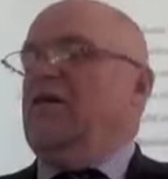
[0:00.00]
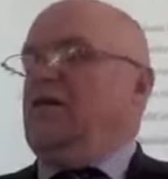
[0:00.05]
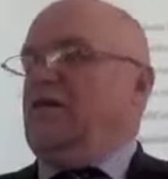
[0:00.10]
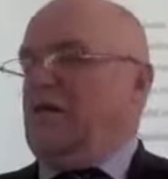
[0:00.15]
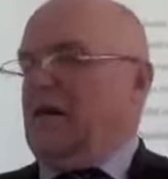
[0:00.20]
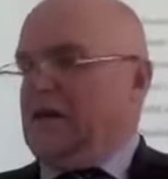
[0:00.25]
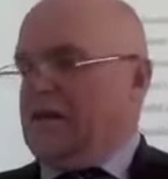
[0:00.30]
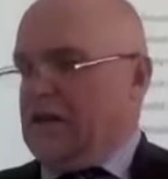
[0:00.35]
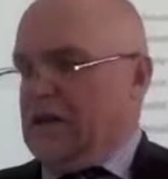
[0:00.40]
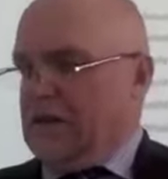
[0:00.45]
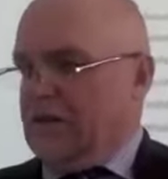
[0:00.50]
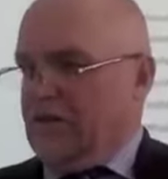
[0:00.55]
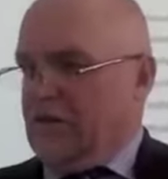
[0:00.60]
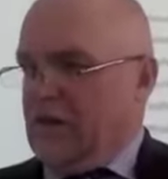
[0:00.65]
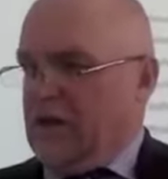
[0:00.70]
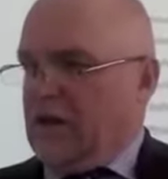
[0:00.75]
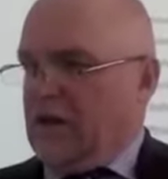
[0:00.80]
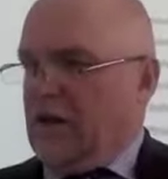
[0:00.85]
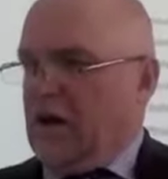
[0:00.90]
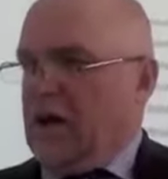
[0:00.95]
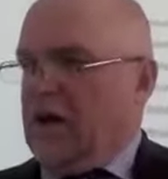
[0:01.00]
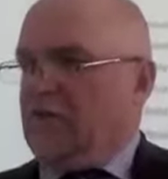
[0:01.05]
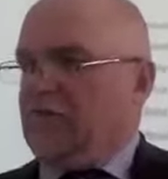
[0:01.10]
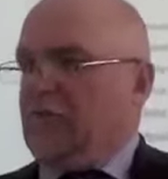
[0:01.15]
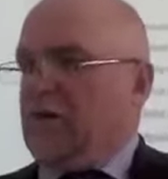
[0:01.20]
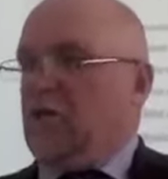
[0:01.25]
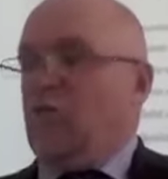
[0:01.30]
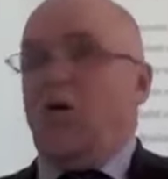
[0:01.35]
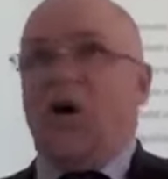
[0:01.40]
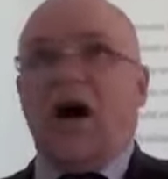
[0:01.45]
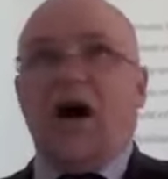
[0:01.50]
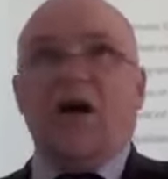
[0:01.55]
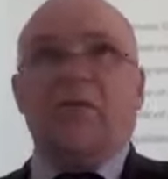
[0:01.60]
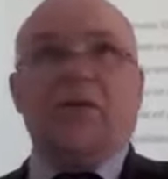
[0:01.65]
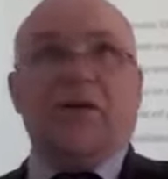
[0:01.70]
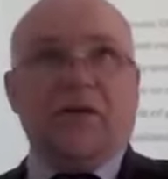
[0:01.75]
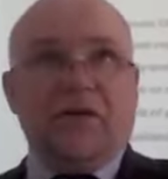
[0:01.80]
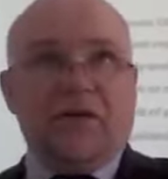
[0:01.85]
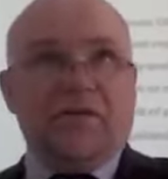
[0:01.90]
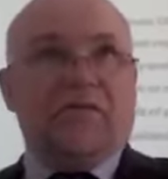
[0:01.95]
identify client
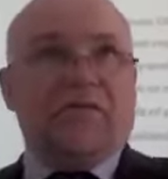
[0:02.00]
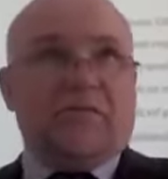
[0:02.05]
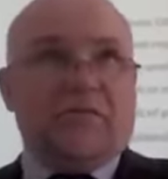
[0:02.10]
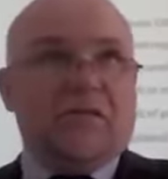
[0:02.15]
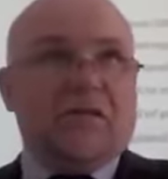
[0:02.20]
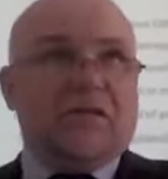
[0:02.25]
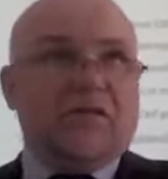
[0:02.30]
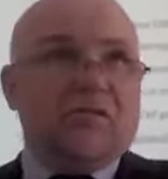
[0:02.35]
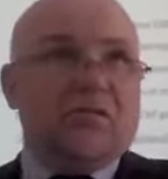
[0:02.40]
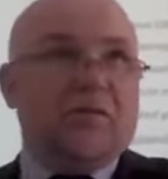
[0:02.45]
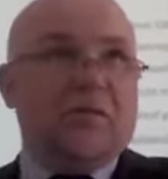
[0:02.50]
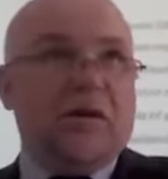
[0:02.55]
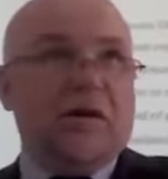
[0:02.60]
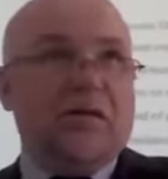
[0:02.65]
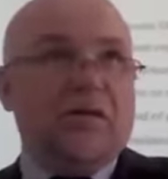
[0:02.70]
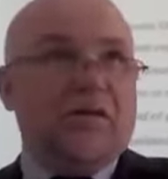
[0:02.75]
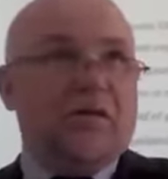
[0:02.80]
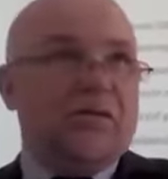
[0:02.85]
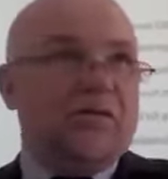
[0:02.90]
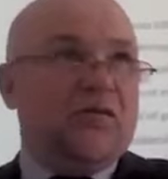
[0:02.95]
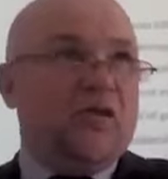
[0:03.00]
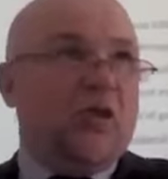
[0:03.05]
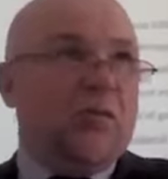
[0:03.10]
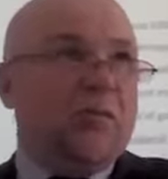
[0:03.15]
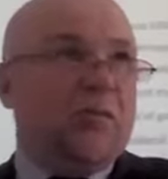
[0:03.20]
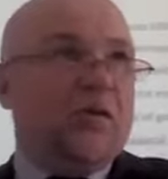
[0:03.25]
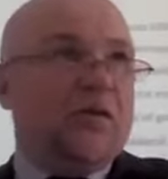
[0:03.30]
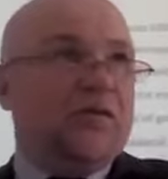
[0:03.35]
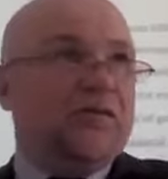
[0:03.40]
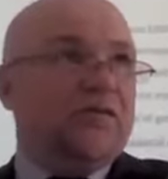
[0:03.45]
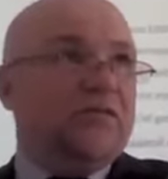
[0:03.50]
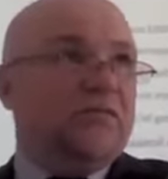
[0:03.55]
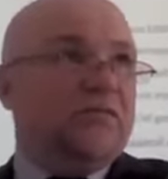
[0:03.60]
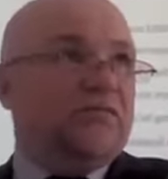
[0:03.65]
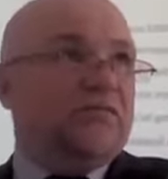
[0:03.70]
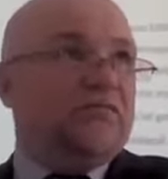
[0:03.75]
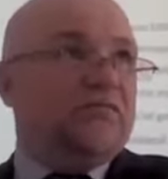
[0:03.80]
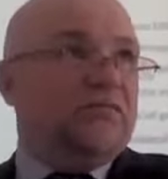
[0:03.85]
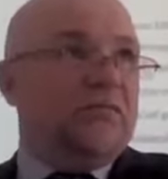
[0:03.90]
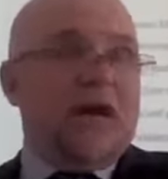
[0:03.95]
requirements, this would be the Scopus,
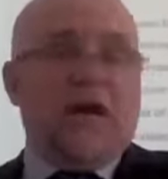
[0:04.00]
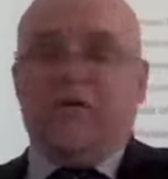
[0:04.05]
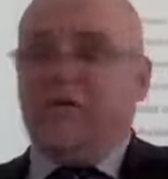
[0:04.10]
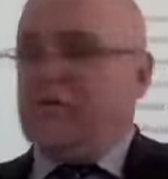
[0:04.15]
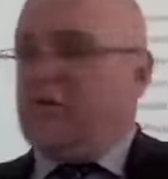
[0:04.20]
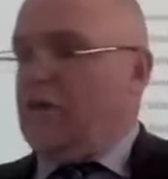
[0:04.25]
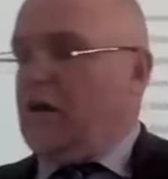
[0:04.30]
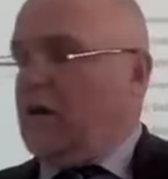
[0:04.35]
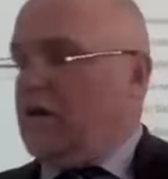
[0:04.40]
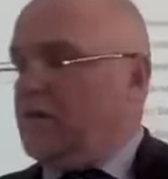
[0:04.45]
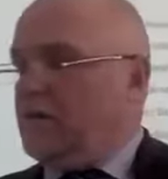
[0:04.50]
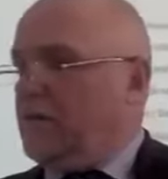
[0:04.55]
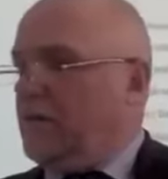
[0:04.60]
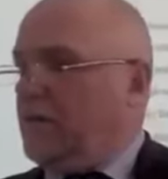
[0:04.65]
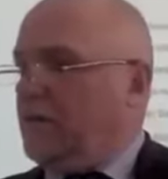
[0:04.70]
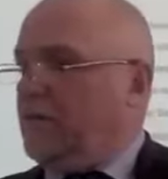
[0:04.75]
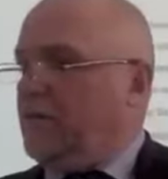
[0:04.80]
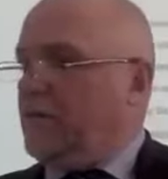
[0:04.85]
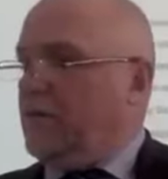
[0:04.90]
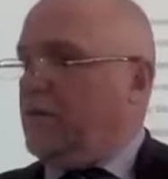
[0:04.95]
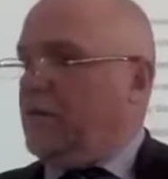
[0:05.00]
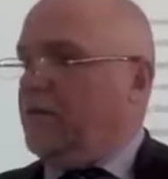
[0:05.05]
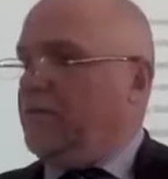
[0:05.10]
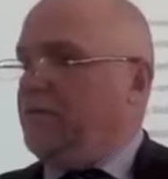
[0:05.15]
Auftrag type thing,